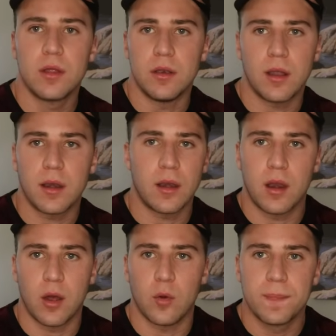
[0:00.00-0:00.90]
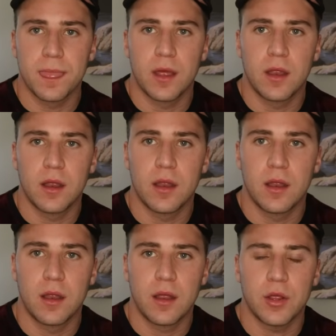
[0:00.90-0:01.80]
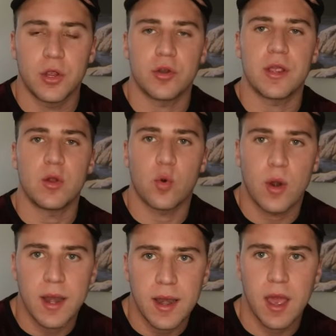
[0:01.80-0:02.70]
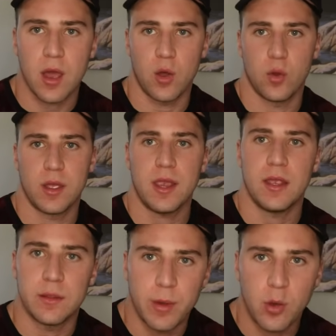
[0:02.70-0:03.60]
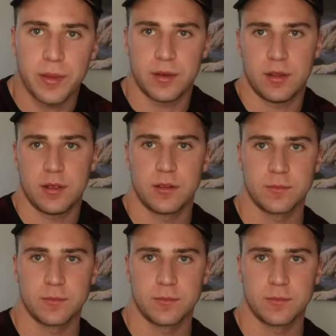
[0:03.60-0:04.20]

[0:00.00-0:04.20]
No, no, no, no. You're here right now in the moment